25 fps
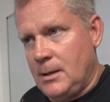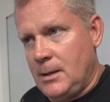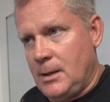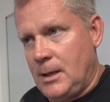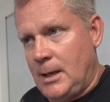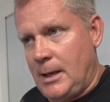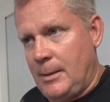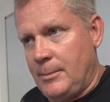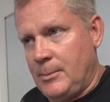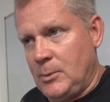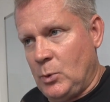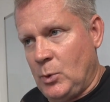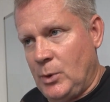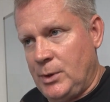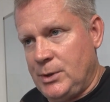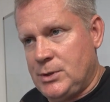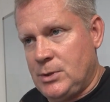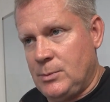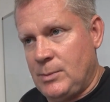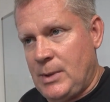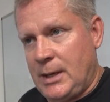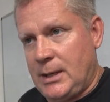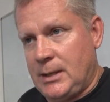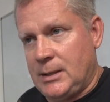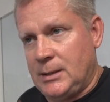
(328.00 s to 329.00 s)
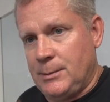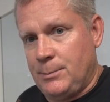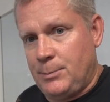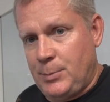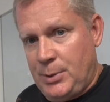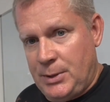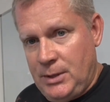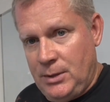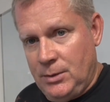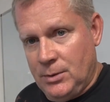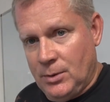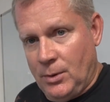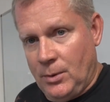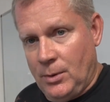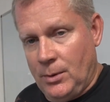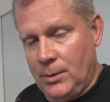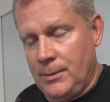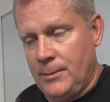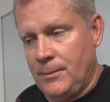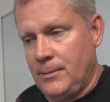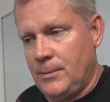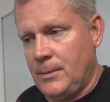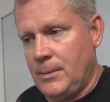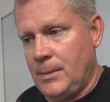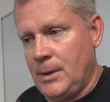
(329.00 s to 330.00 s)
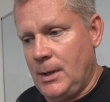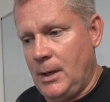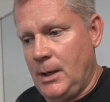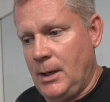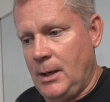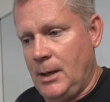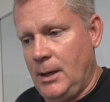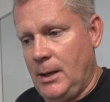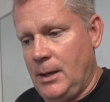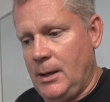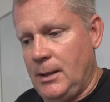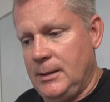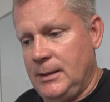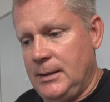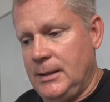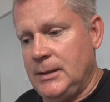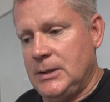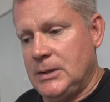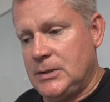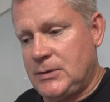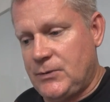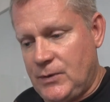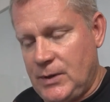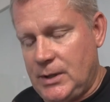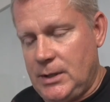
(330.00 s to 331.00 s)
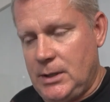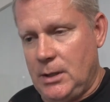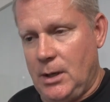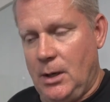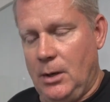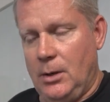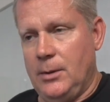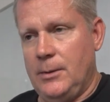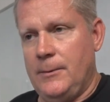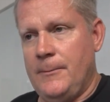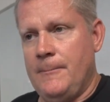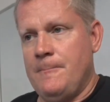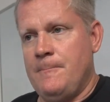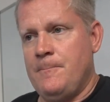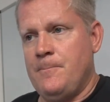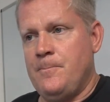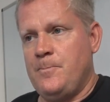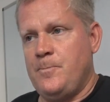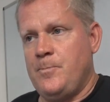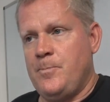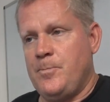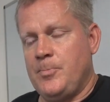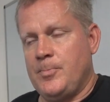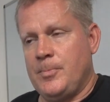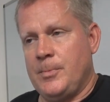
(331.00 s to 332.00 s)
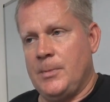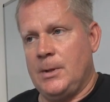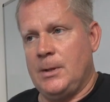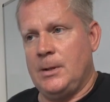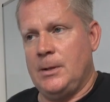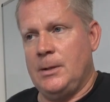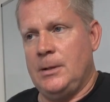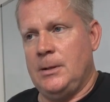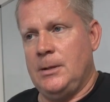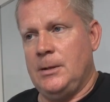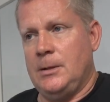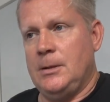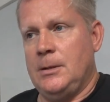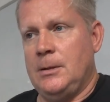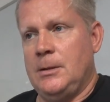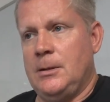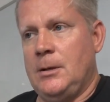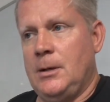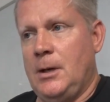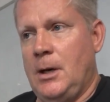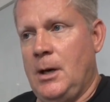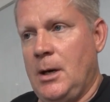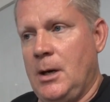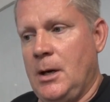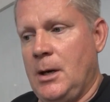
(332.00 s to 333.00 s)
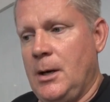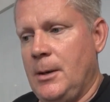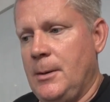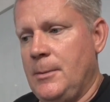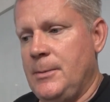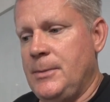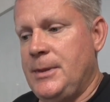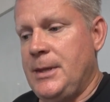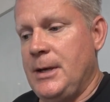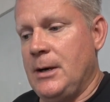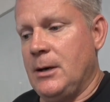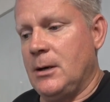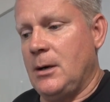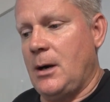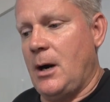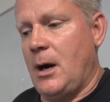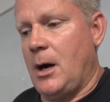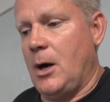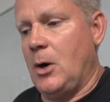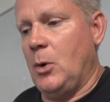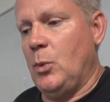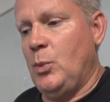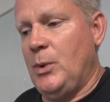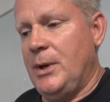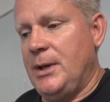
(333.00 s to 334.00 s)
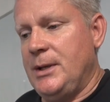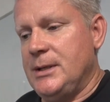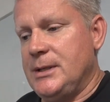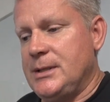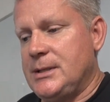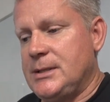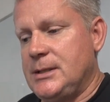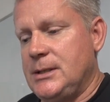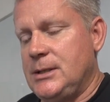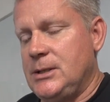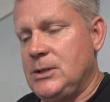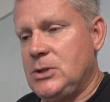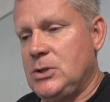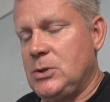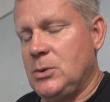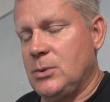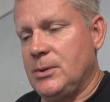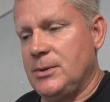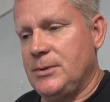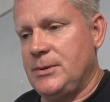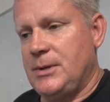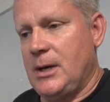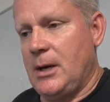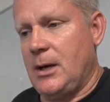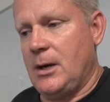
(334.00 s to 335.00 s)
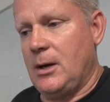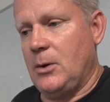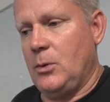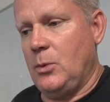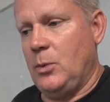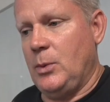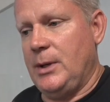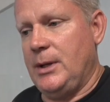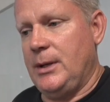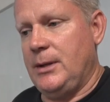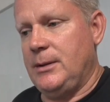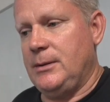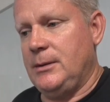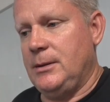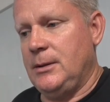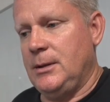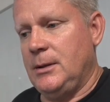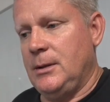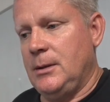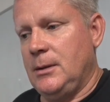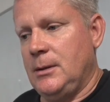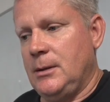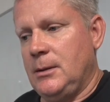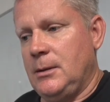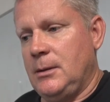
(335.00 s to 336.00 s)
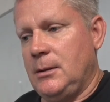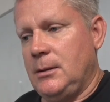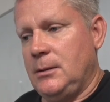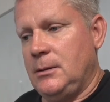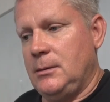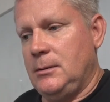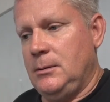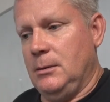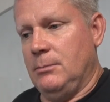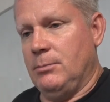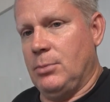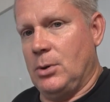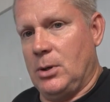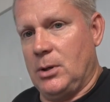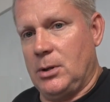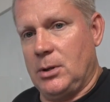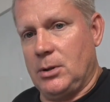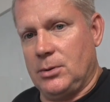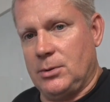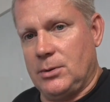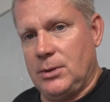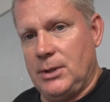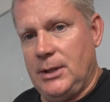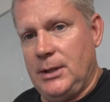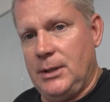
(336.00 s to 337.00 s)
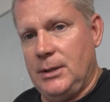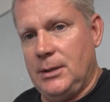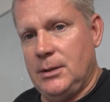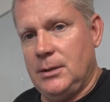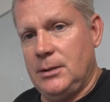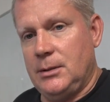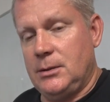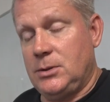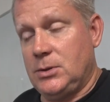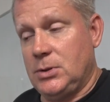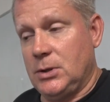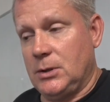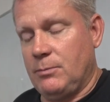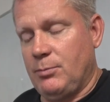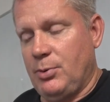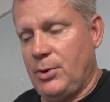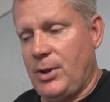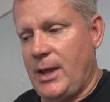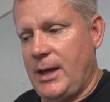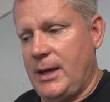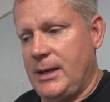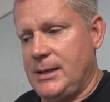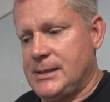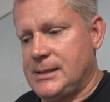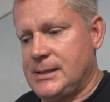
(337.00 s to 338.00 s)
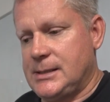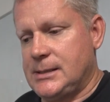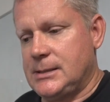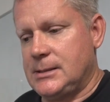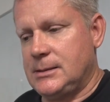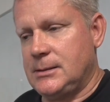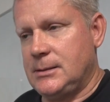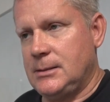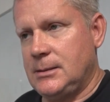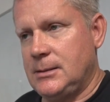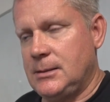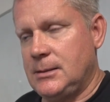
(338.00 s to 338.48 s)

I'm going to make an appeal in this video. There are witnesses who were there when the burglary took place.